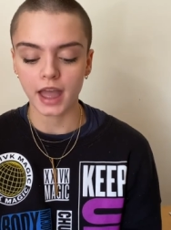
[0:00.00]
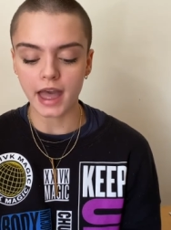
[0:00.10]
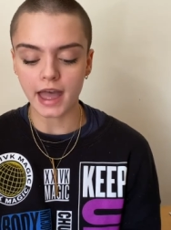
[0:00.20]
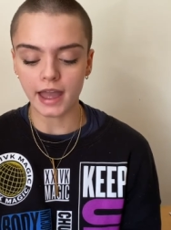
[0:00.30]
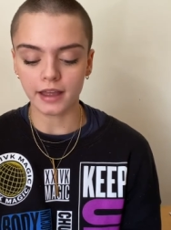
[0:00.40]

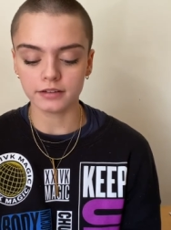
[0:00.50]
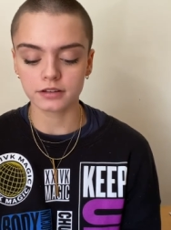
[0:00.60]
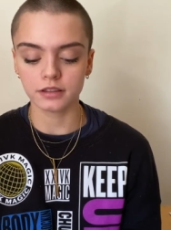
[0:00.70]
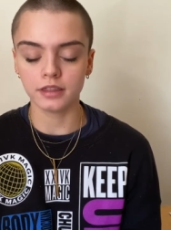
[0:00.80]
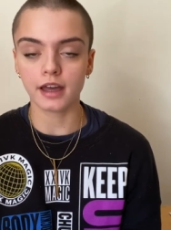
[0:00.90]

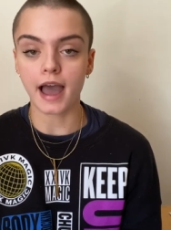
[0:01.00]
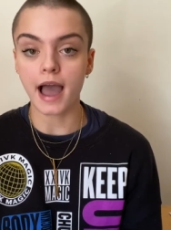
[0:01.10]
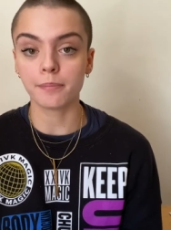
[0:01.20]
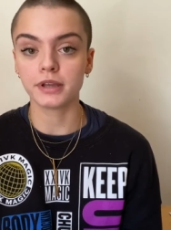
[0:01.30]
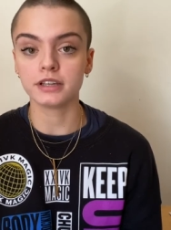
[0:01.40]
And the
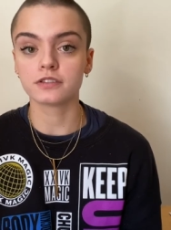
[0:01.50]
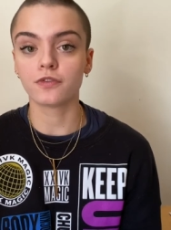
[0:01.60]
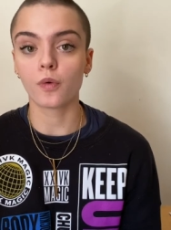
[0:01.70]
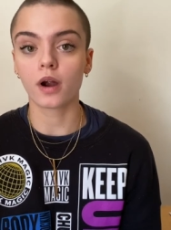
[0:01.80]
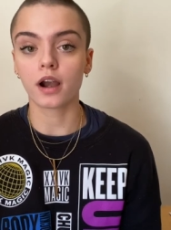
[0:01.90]
app is
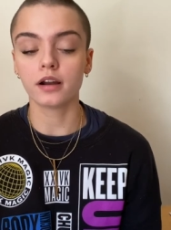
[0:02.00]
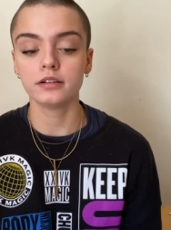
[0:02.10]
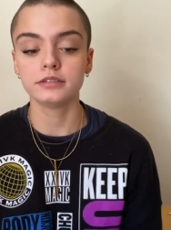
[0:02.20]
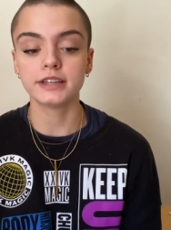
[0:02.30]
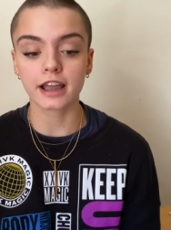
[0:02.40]
for
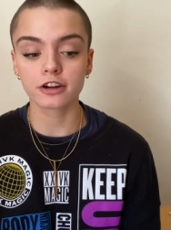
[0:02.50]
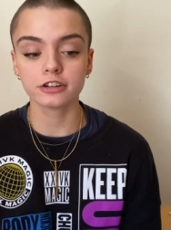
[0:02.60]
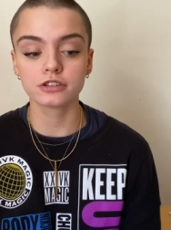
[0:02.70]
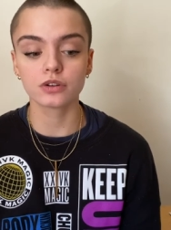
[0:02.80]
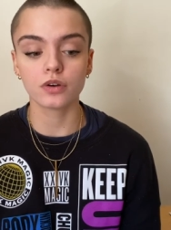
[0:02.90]

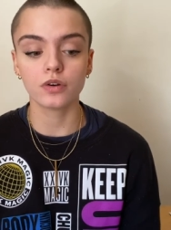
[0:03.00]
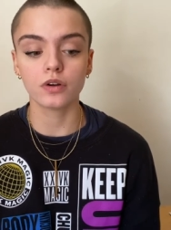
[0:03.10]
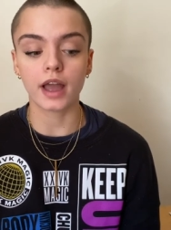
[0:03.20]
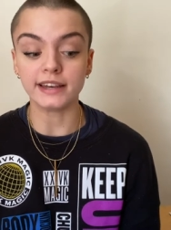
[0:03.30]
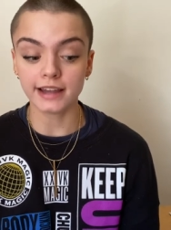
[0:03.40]
Deckers
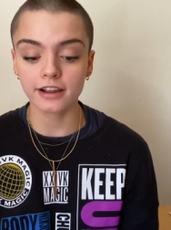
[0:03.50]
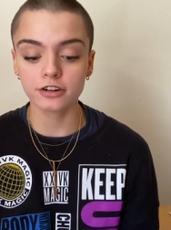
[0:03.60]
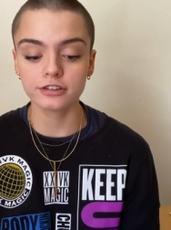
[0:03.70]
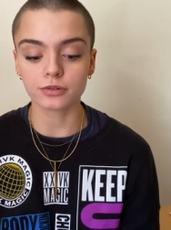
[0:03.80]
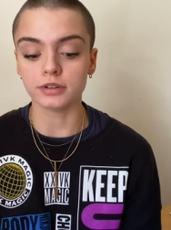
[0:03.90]
and
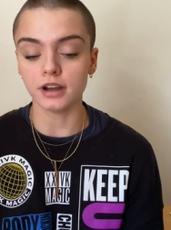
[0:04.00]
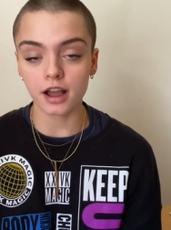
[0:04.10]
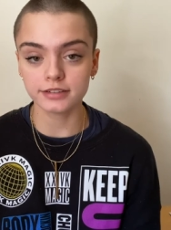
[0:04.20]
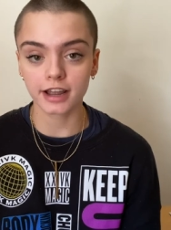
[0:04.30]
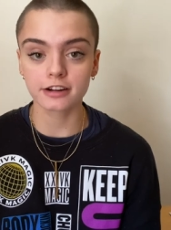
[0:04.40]
deckers or
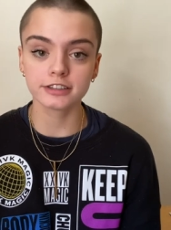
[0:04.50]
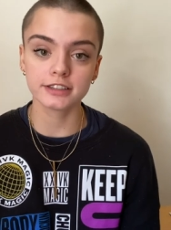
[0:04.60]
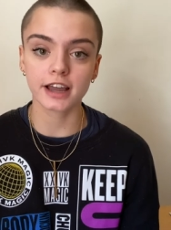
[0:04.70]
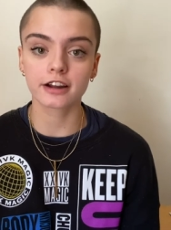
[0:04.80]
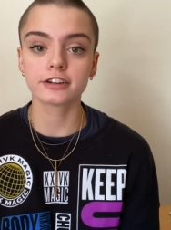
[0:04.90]
non-deckers and
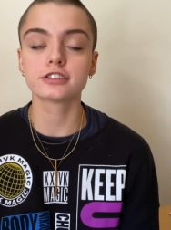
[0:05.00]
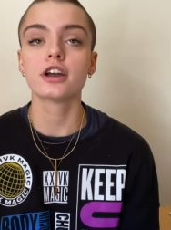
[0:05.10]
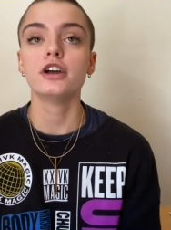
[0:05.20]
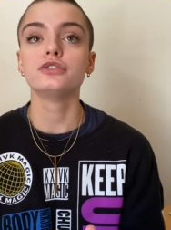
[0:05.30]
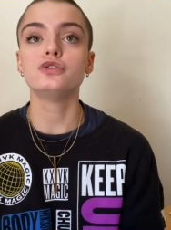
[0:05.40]
deckers
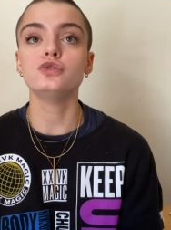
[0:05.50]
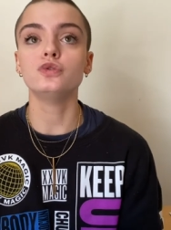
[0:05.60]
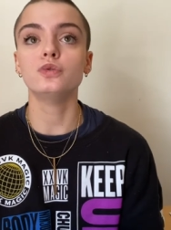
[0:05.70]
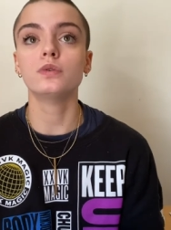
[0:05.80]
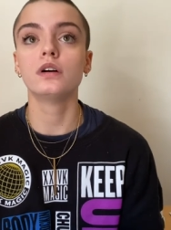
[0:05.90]

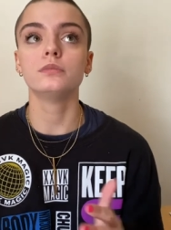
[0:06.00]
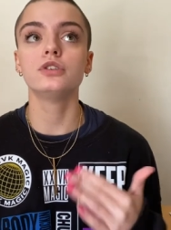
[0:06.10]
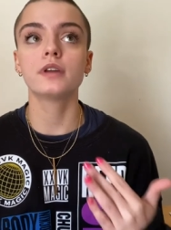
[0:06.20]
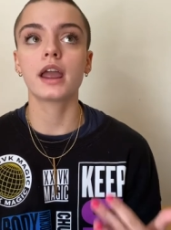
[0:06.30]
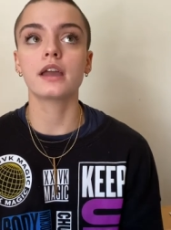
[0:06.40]
to
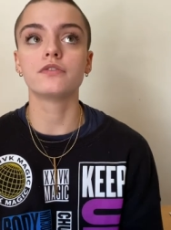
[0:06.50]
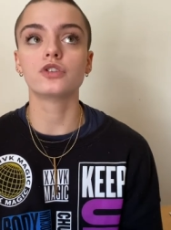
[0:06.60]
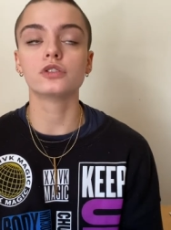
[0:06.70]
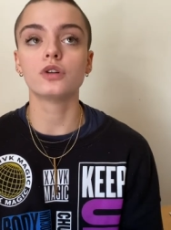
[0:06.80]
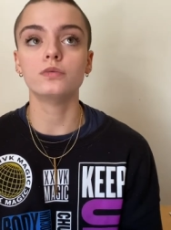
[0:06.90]
unite if
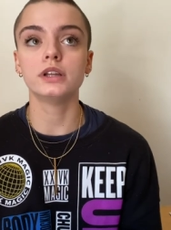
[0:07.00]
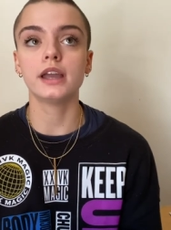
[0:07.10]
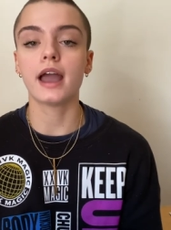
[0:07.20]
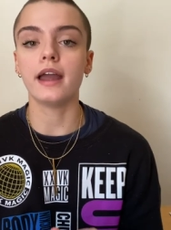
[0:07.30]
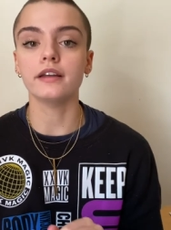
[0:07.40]
you're lonely
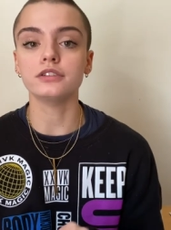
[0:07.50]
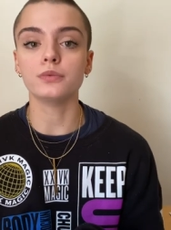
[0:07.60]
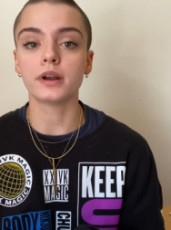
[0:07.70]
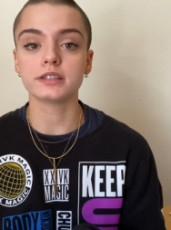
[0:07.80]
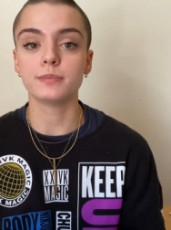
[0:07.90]
and you
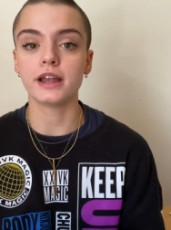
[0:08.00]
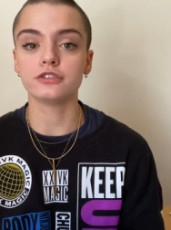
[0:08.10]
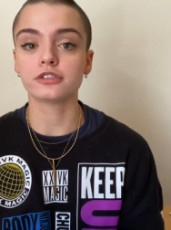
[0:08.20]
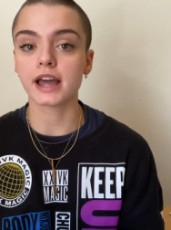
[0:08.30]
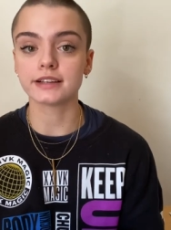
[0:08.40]
want to spend
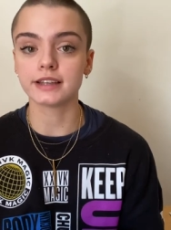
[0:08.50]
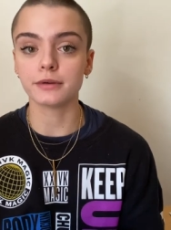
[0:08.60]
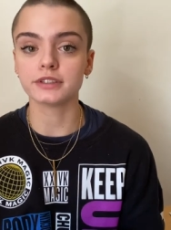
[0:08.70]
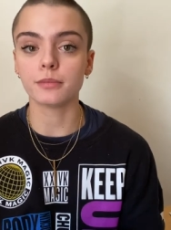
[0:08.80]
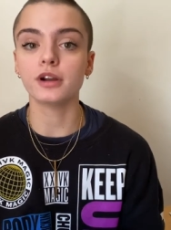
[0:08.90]
your last day
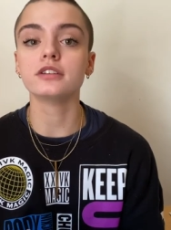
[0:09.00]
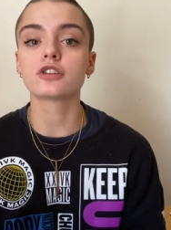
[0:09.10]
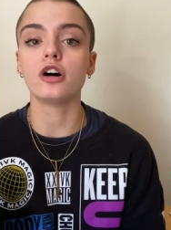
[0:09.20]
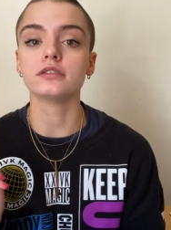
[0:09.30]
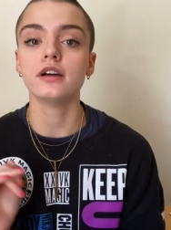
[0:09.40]
with someone. It's
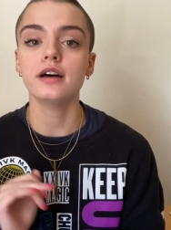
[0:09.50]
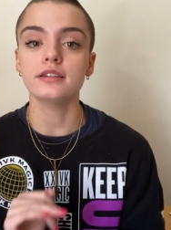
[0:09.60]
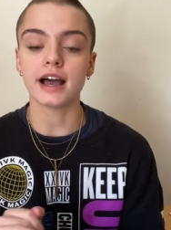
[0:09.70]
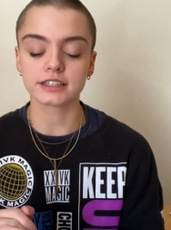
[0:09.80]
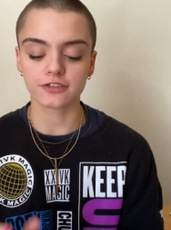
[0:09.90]
called
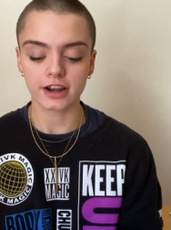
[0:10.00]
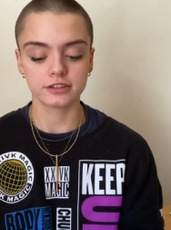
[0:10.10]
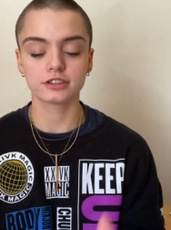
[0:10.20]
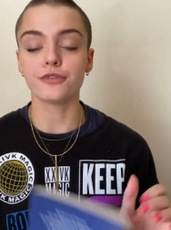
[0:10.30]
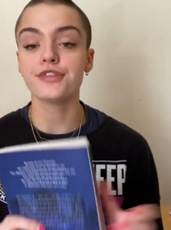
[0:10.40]
Last Friend.
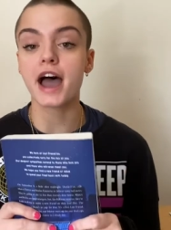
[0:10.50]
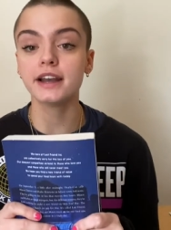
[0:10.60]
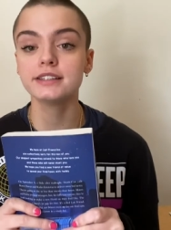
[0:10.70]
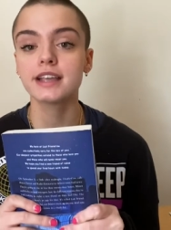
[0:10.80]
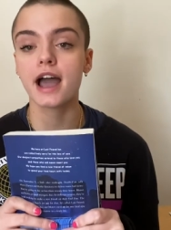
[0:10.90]
So that
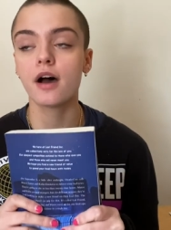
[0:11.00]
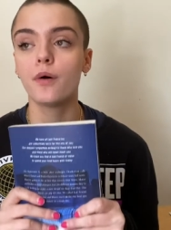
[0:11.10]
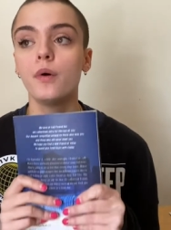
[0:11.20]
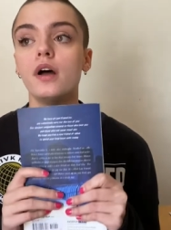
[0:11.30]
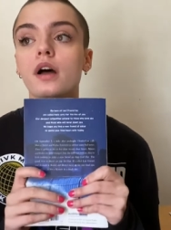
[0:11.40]
is
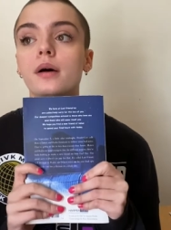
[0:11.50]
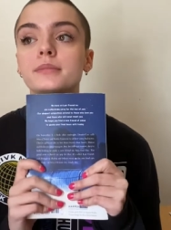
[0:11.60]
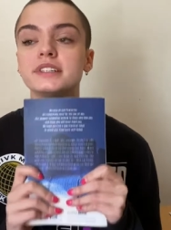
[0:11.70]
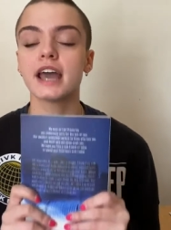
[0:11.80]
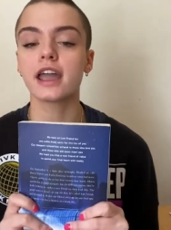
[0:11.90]
how
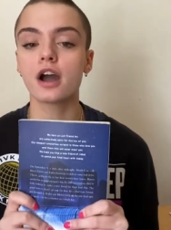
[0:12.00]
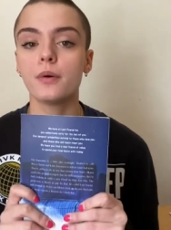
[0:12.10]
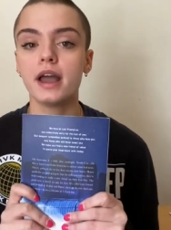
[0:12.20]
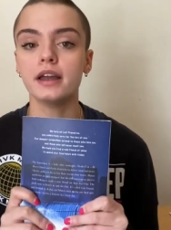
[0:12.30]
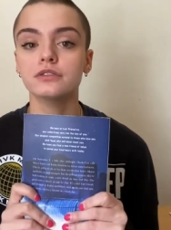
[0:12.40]
Mateo
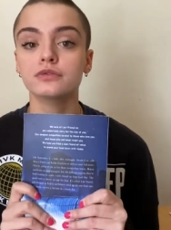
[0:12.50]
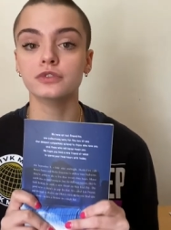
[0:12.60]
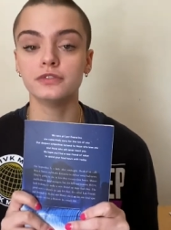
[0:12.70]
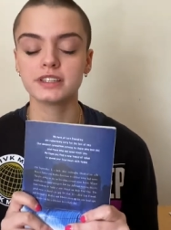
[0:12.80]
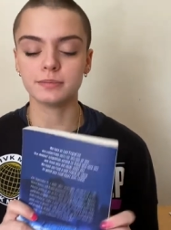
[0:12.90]
and
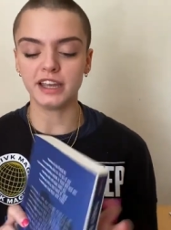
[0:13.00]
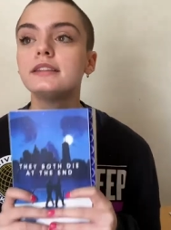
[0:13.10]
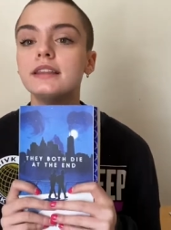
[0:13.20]
Rufus meet.